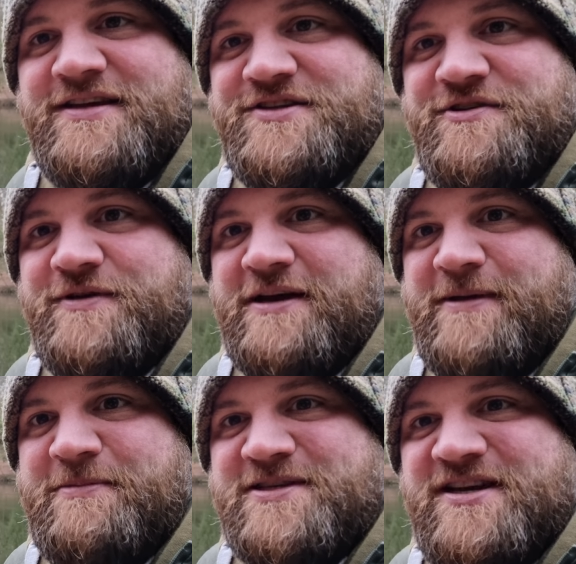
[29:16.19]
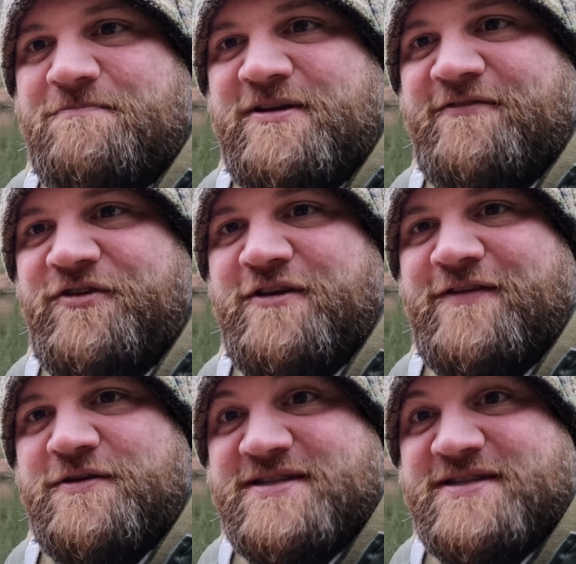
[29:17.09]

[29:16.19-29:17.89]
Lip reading: to maybe sample a few of those